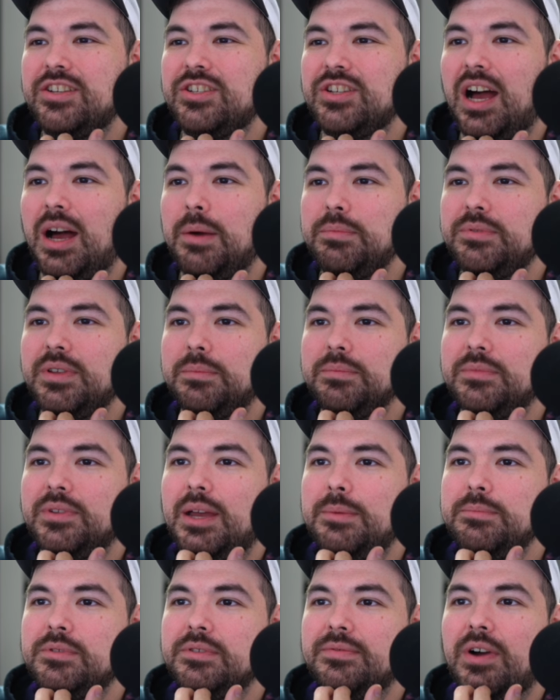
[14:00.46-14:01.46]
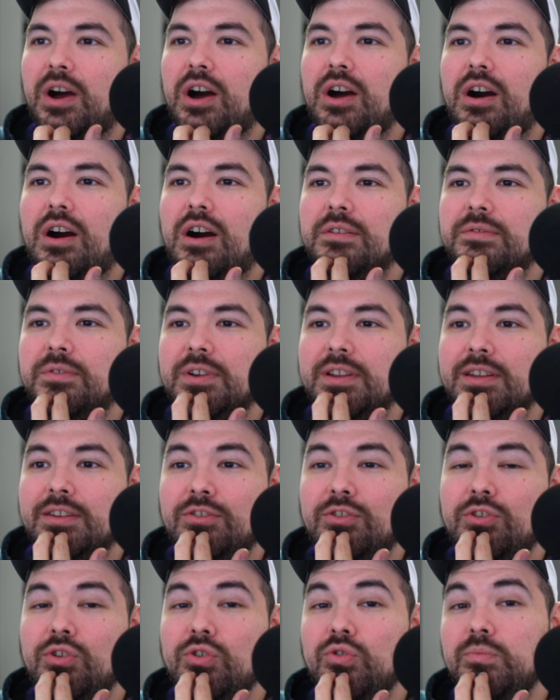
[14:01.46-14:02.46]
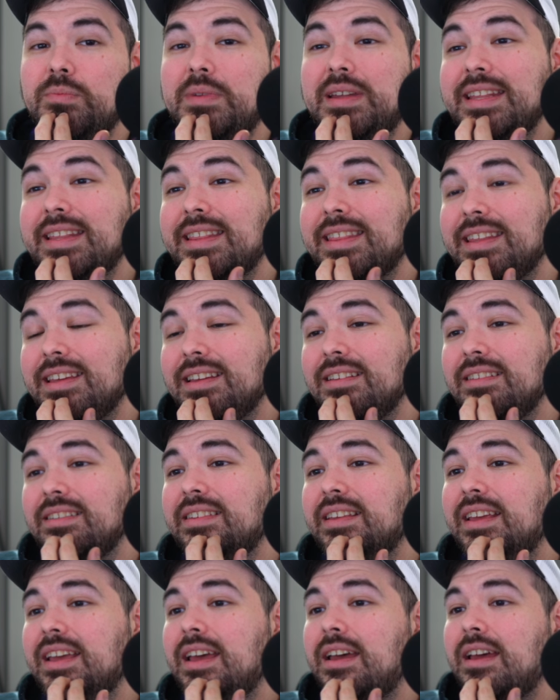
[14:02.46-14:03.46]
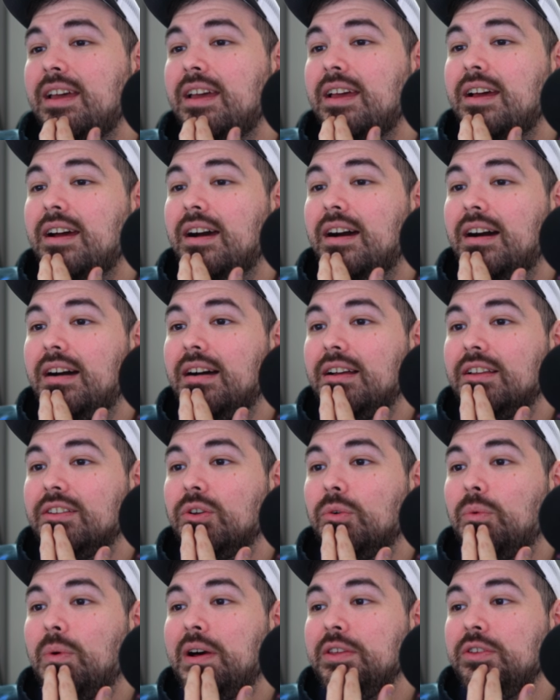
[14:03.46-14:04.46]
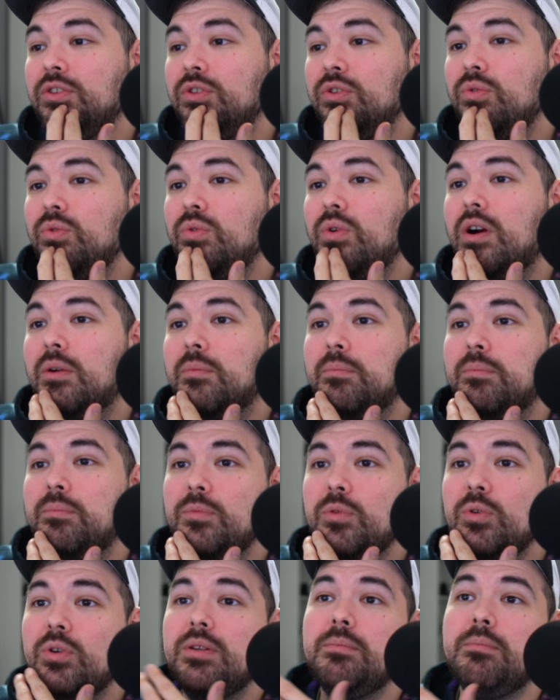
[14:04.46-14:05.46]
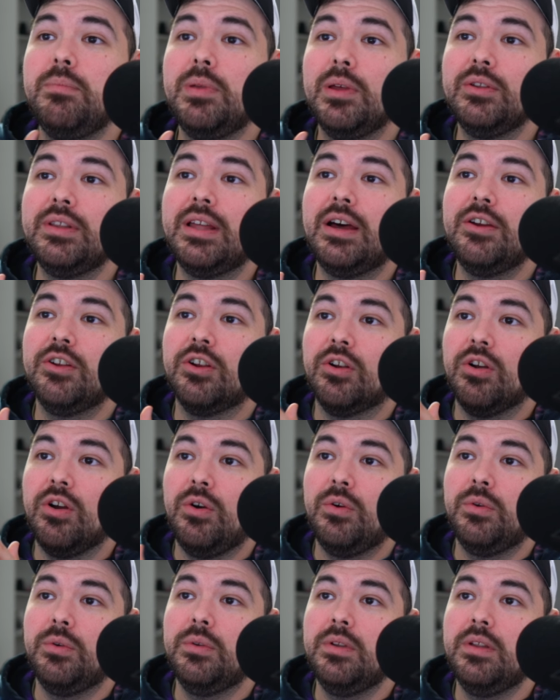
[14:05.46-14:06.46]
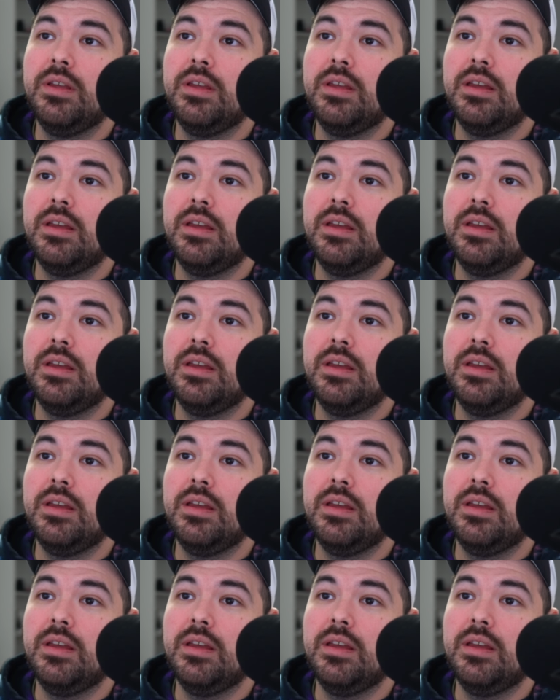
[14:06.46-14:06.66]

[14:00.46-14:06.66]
job sometimes of offering too many things. So while you can build out your own